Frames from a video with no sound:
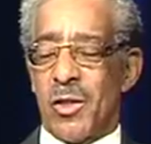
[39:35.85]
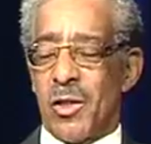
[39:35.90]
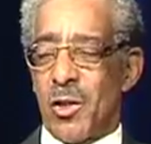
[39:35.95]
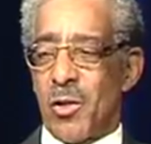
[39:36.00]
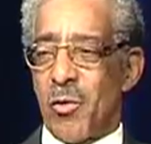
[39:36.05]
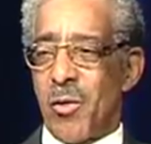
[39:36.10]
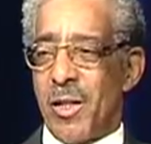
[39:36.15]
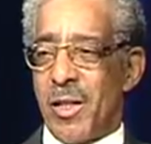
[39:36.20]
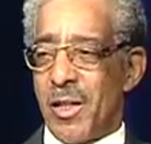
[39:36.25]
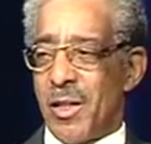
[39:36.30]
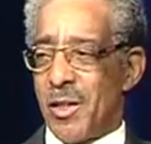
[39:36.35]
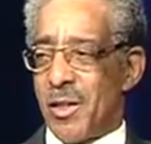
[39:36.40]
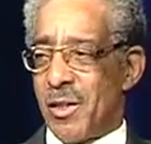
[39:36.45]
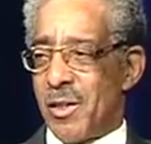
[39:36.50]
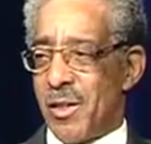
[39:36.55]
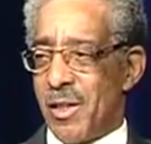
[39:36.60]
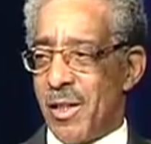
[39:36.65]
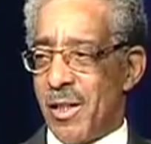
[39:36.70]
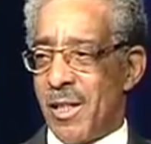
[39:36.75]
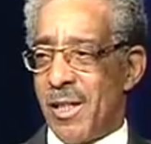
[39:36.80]
credit
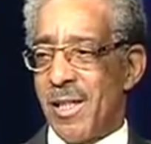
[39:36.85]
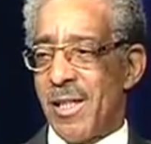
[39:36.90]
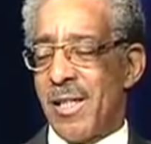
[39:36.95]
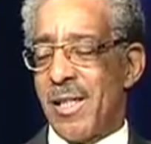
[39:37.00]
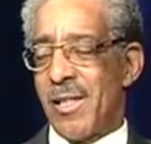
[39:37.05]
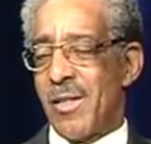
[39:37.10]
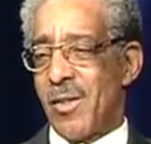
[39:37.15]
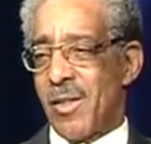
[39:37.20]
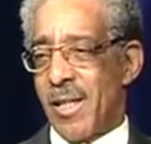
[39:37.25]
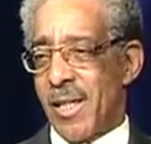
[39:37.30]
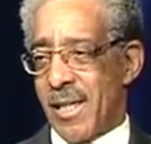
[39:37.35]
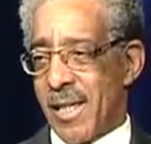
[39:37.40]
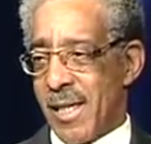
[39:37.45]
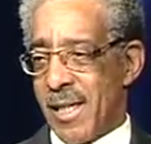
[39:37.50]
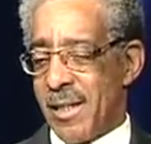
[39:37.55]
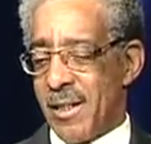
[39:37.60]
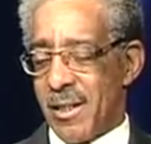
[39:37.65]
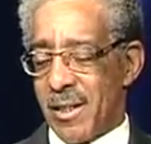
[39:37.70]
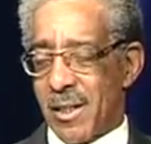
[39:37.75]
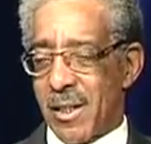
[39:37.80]
seeking and all that
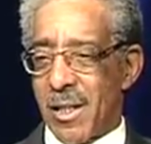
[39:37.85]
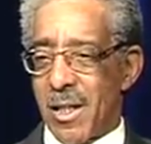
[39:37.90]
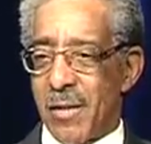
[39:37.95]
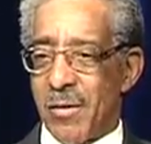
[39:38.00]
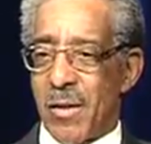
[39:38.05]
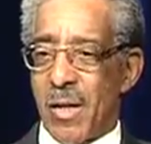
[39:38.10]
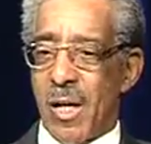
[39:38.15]
kind of stuff,